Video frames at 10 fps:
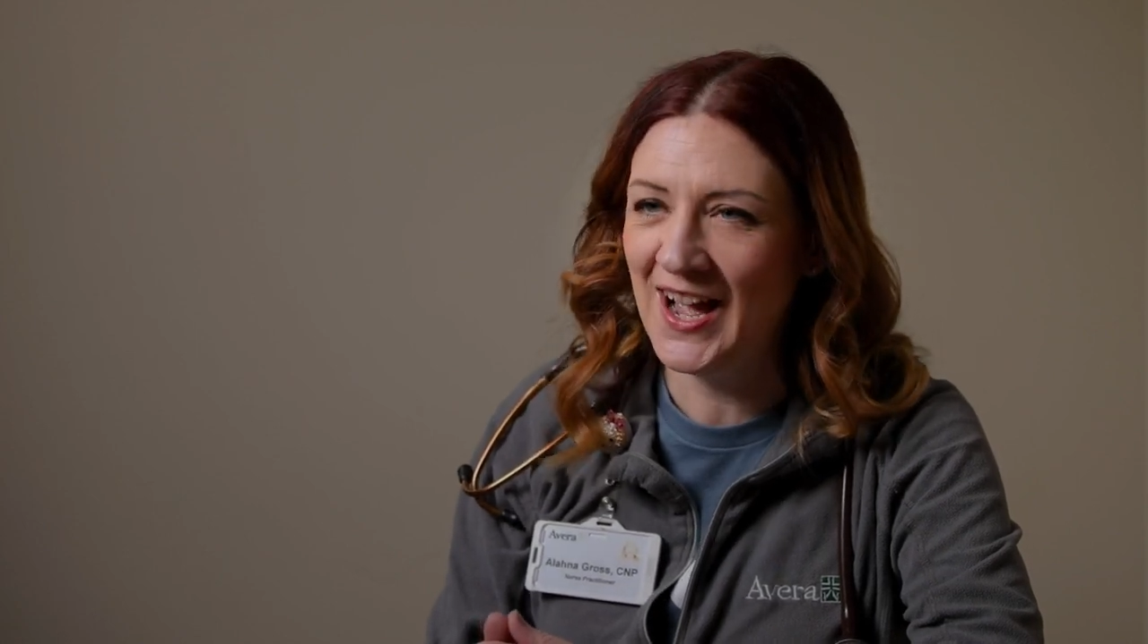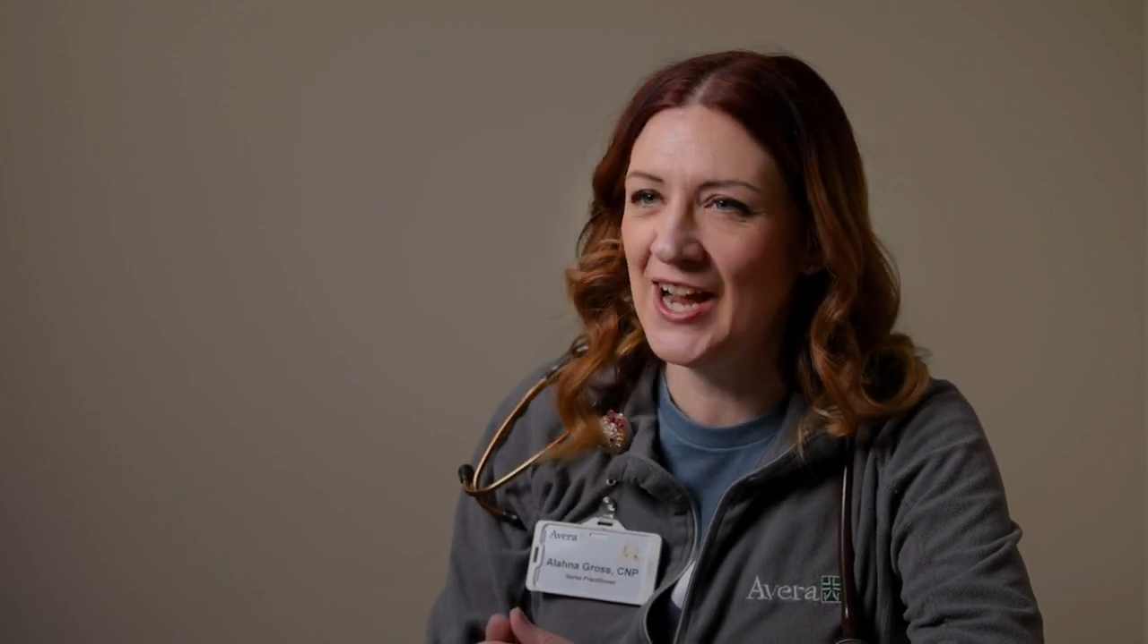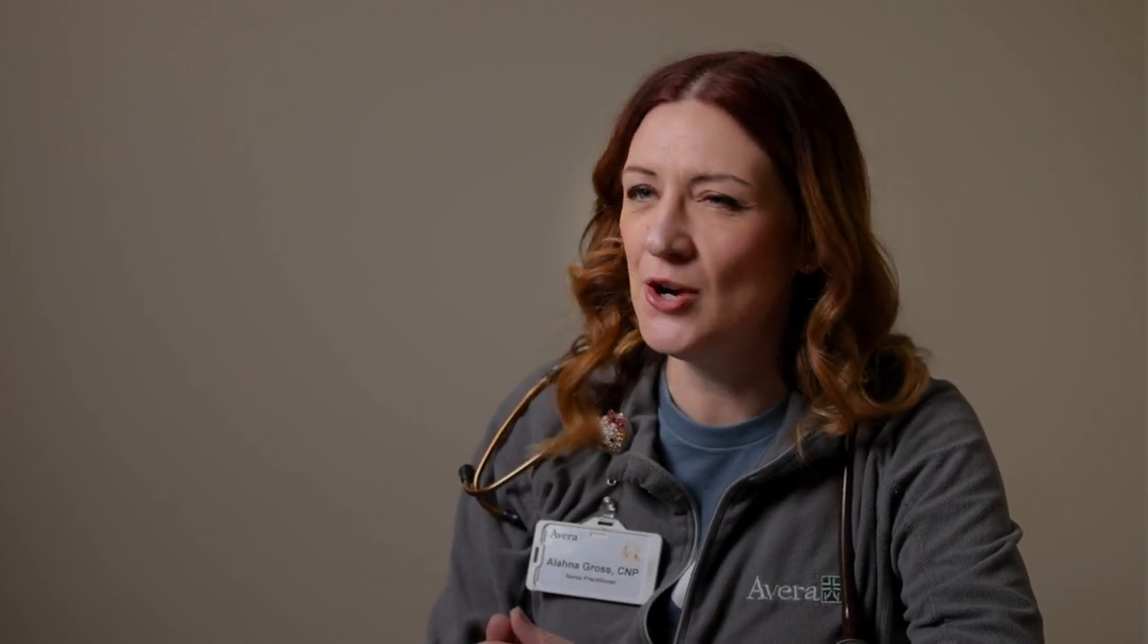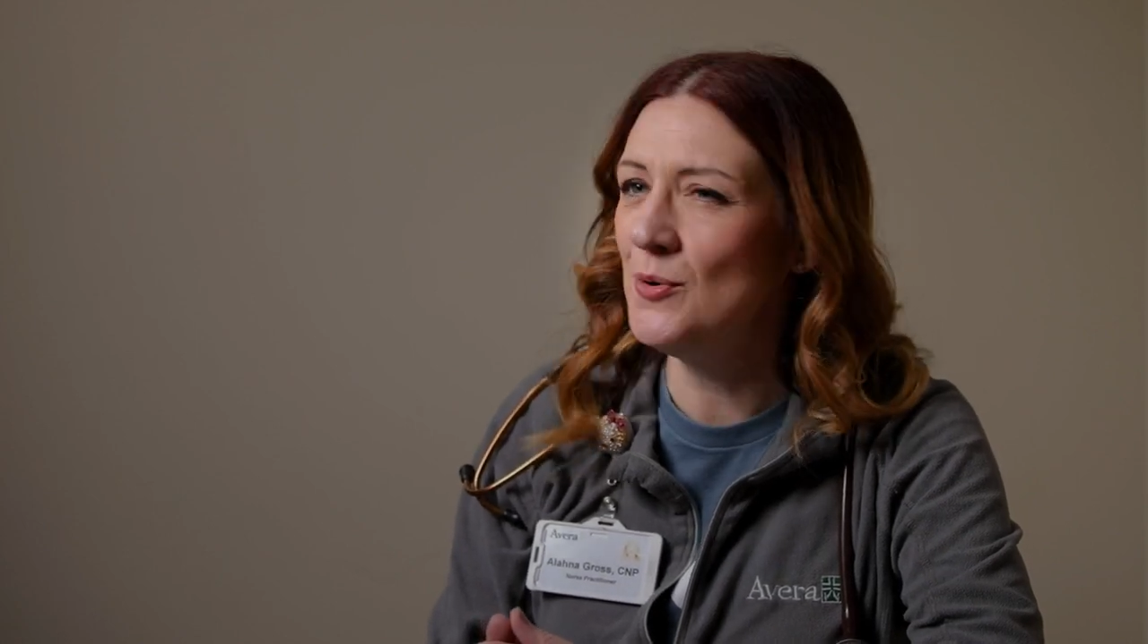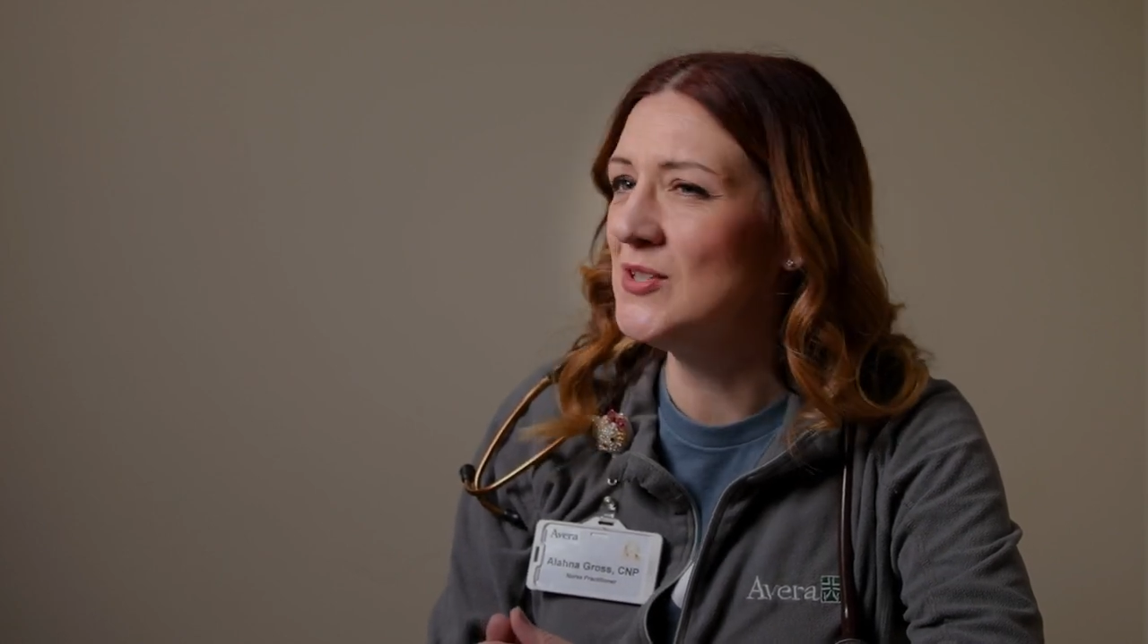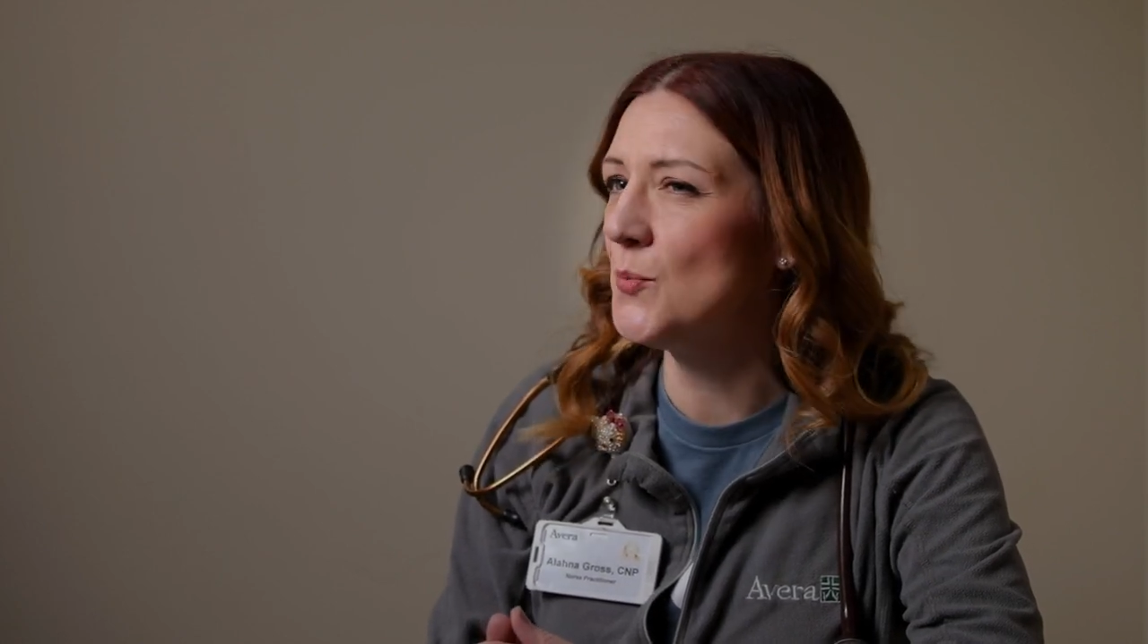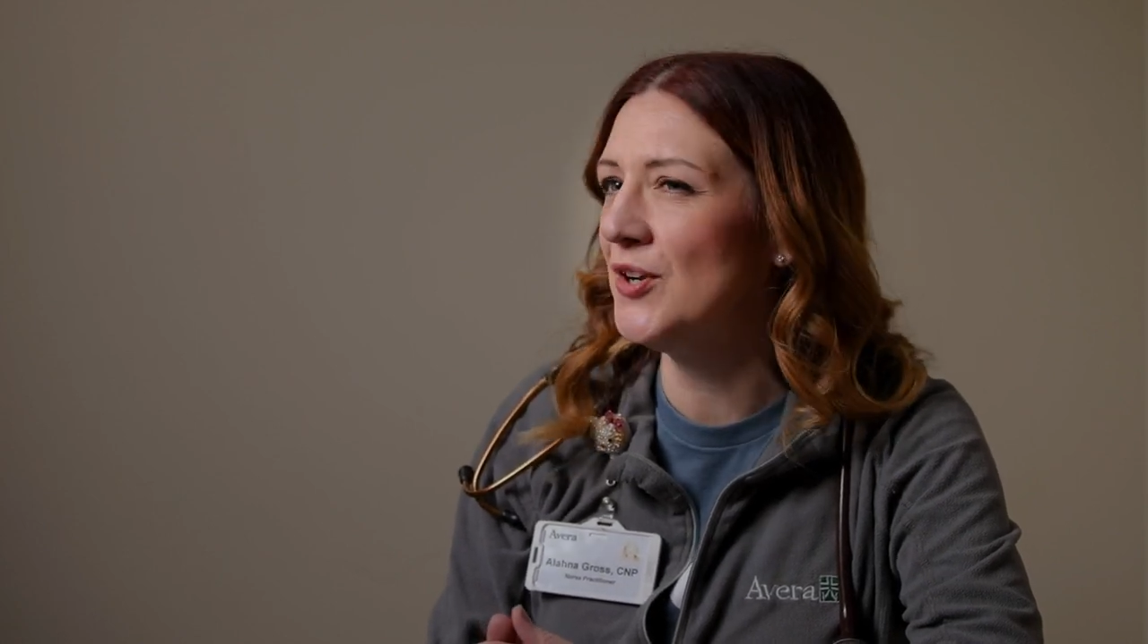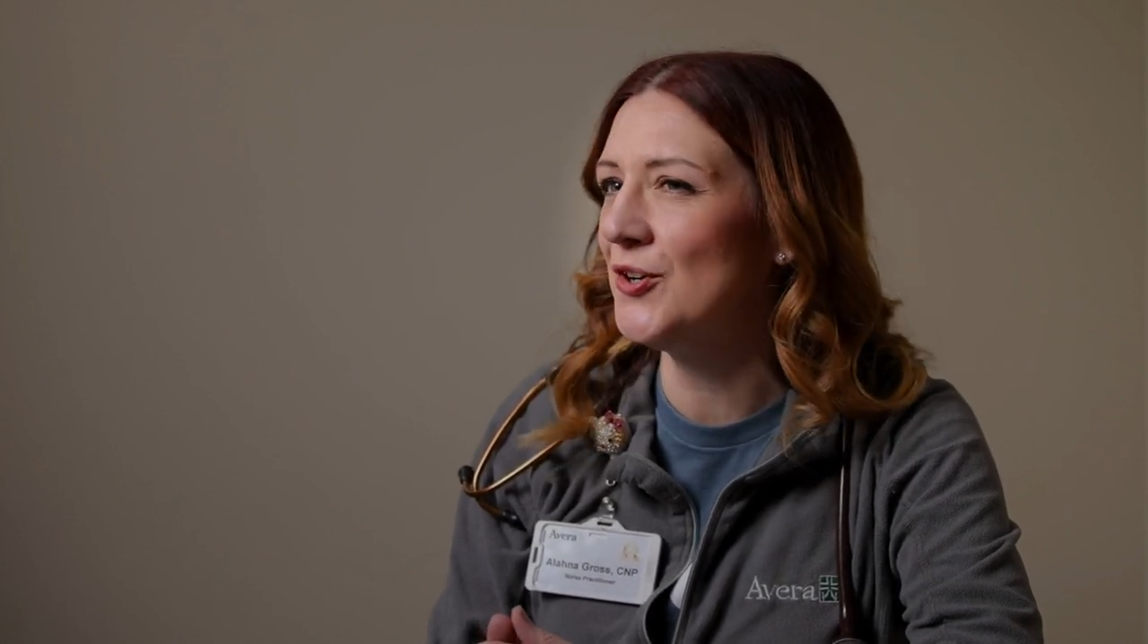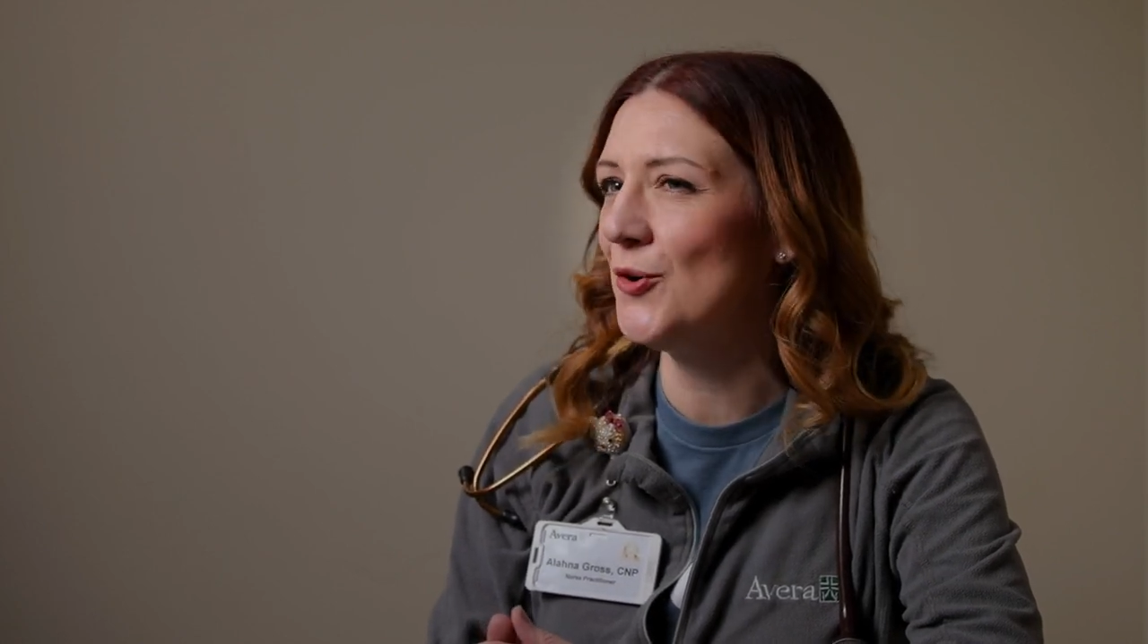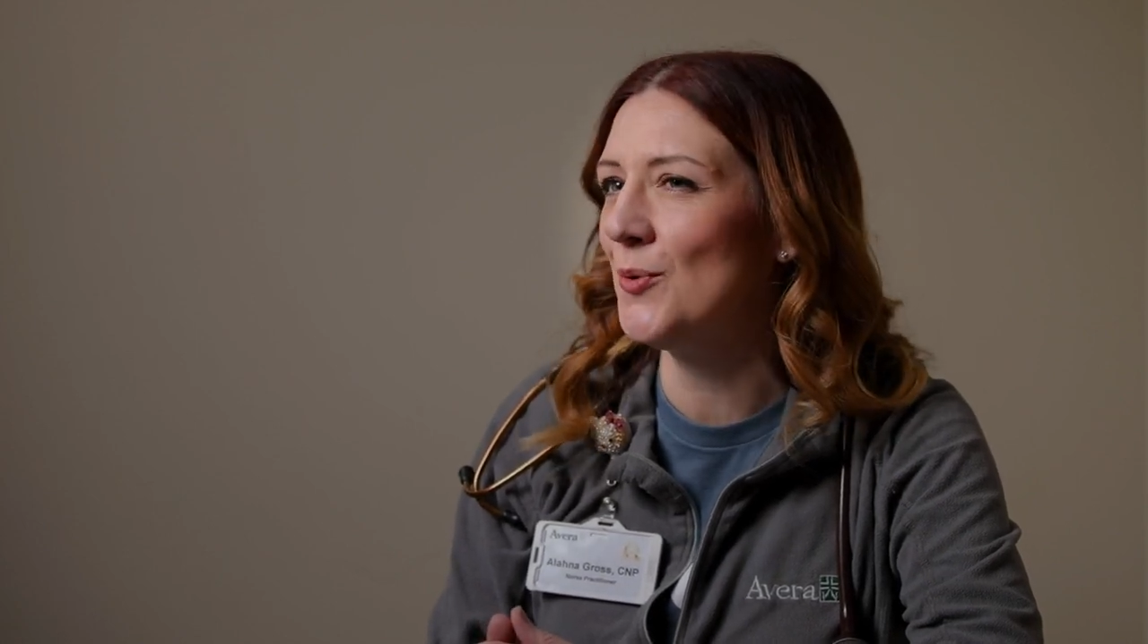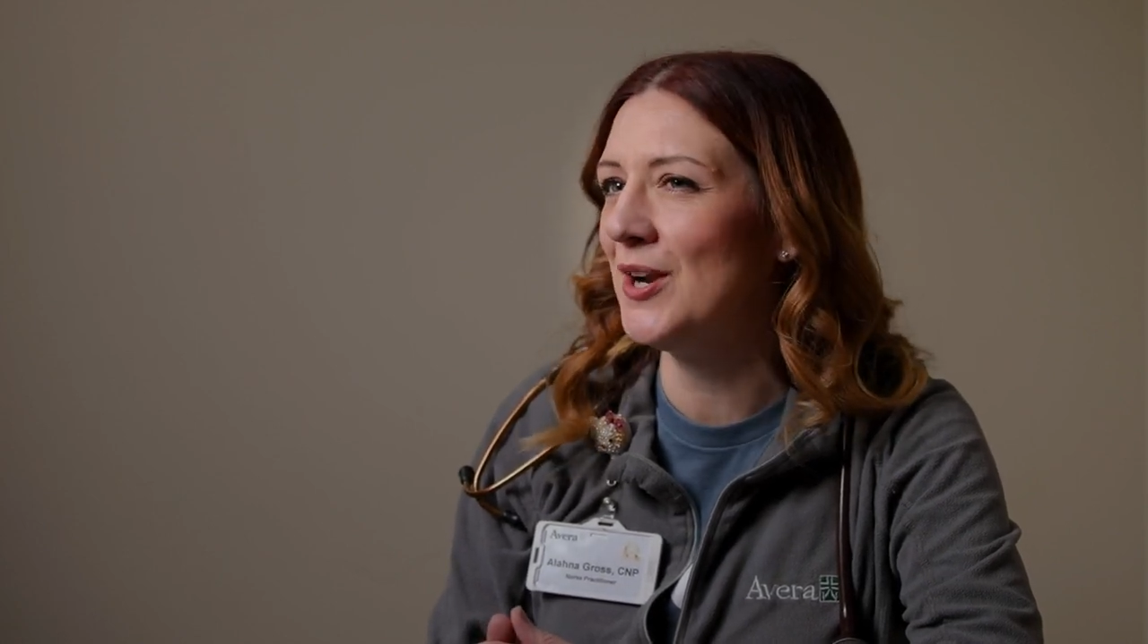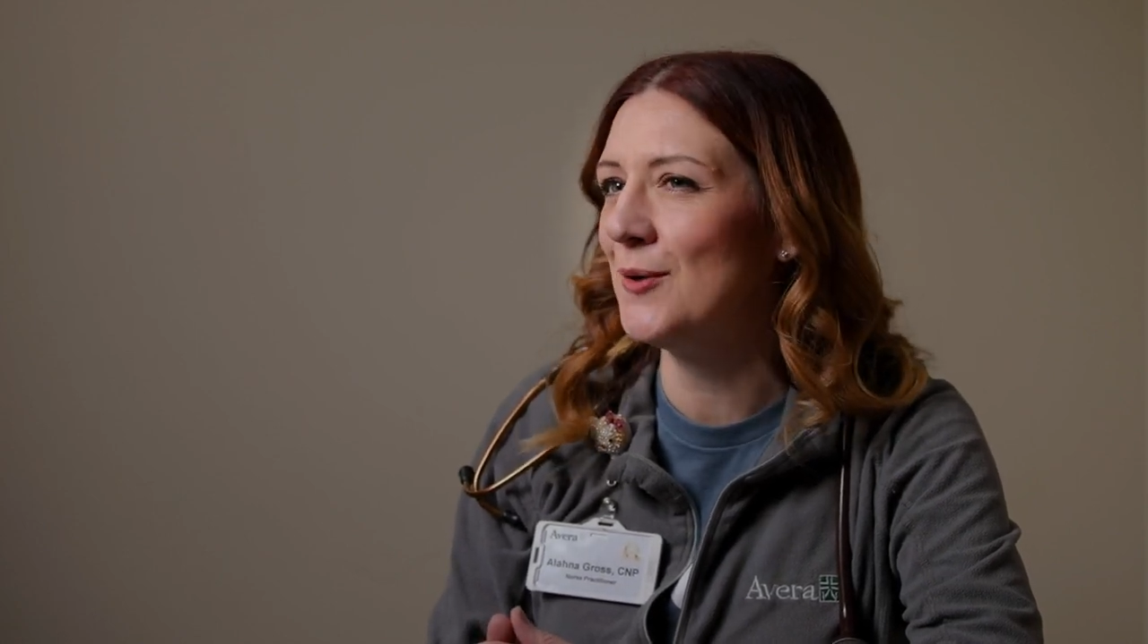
I always wondered what